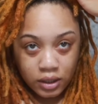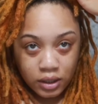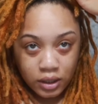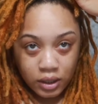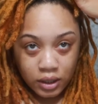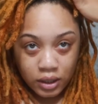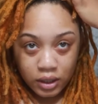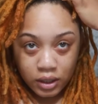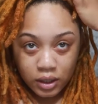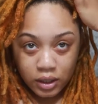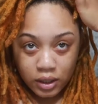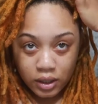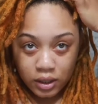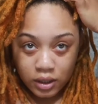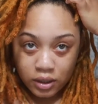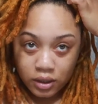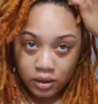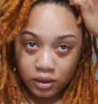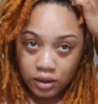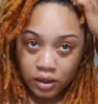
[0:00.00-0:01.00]

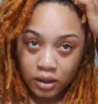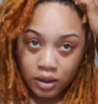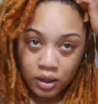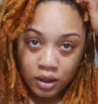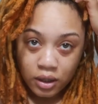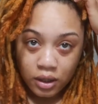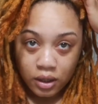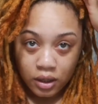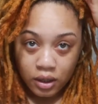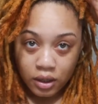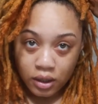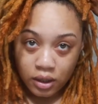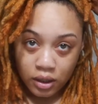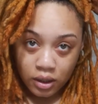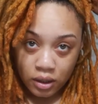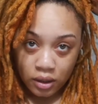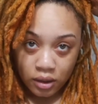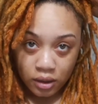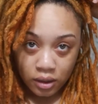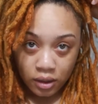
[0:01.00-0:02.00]
and
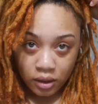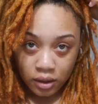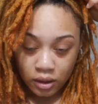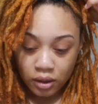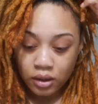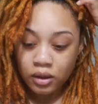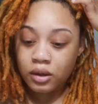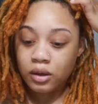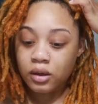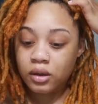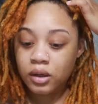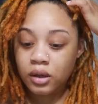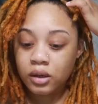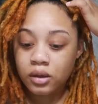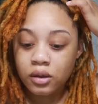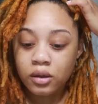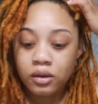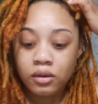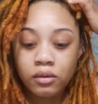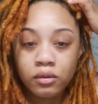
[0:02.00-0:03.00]
connect
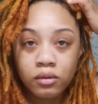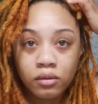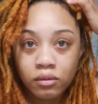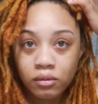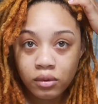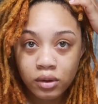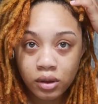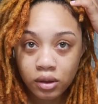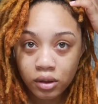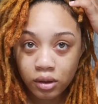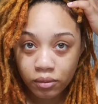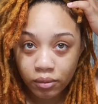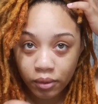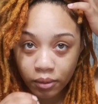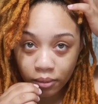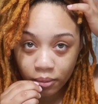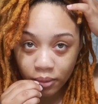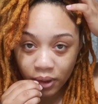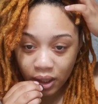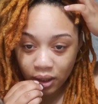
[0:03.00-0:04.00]
it with another
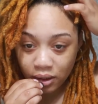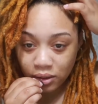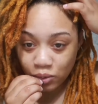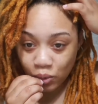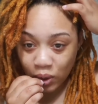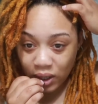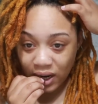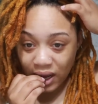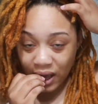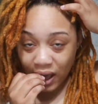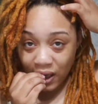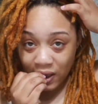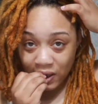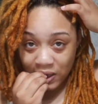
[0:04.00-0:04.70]
rubber band, because why not?